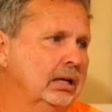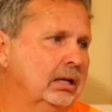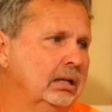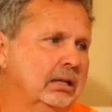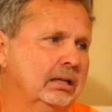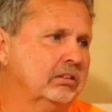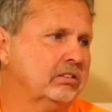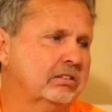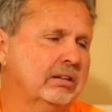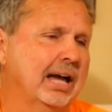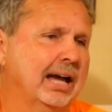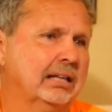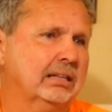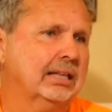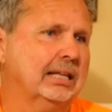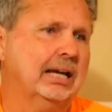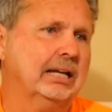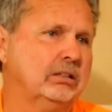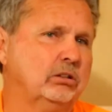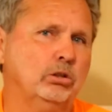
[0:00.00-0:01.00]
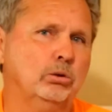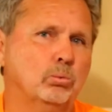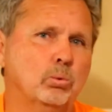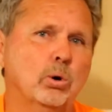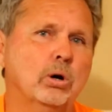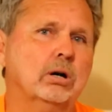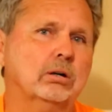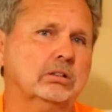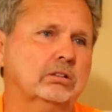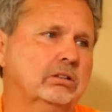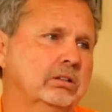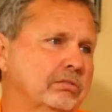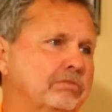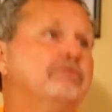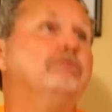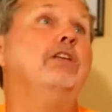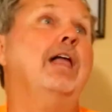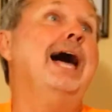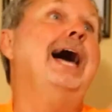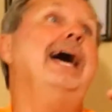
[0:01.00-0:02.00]
It's not like you work to
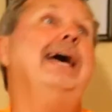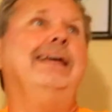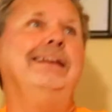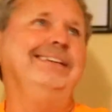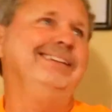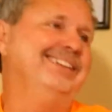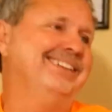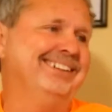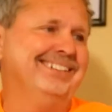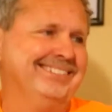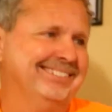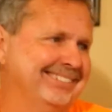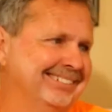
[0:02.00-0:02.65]
fly it, you know.